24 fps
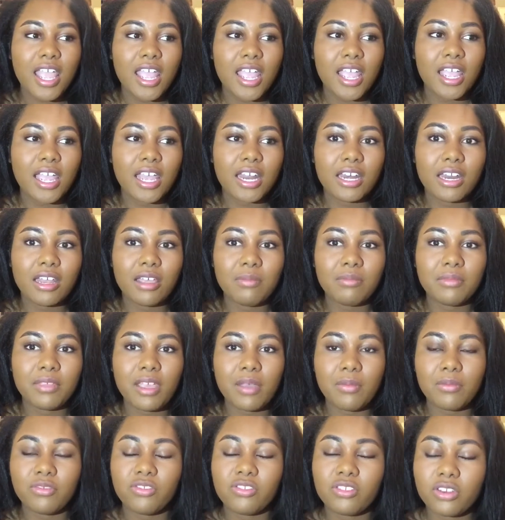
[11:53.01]
And yeah,
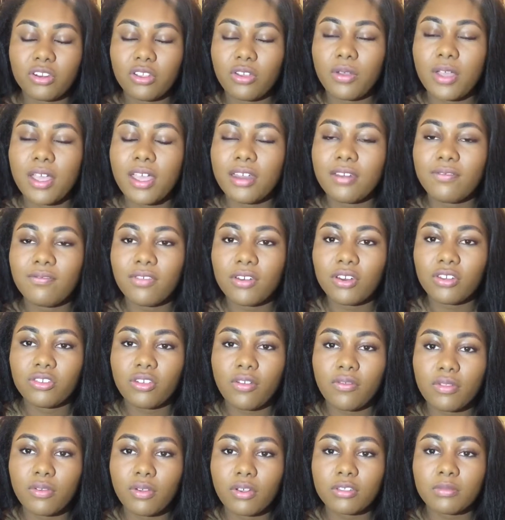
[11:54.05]
I'm just gonna go ahead and finish
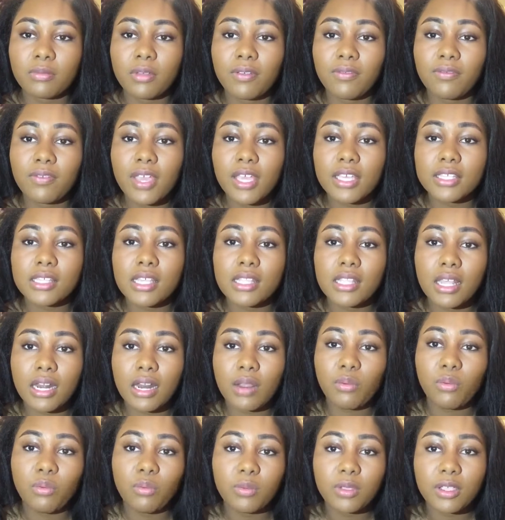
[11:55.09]
off the rest of my face, and then
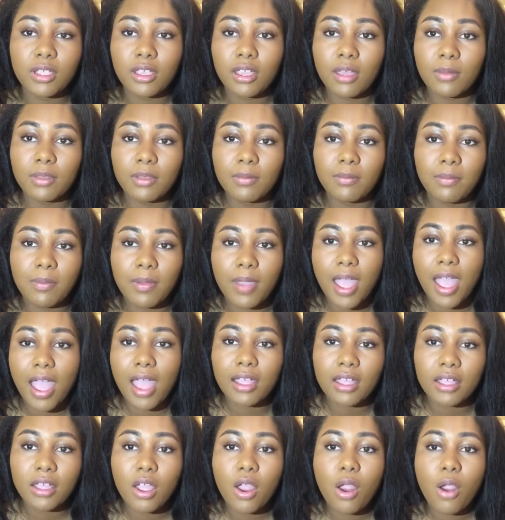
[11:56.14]
I will be coming
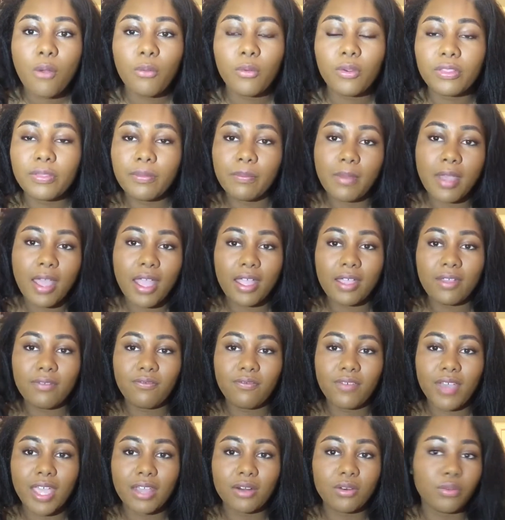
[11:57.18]
back with my
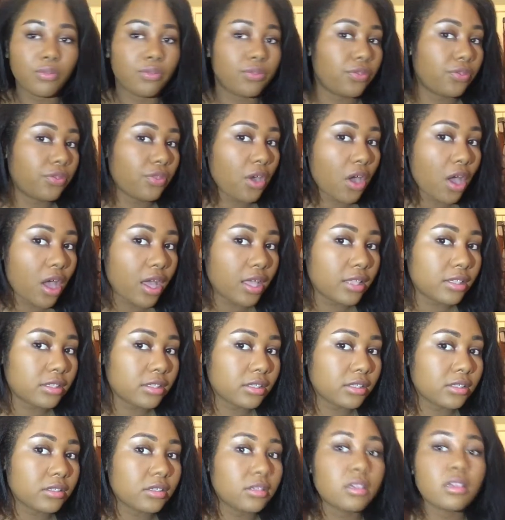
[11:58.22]
final
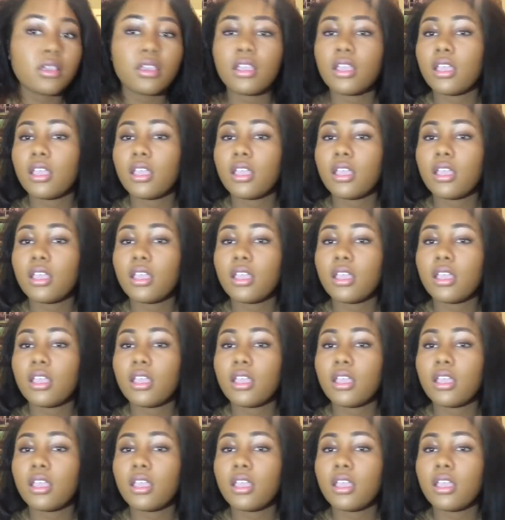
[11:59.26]
thoughts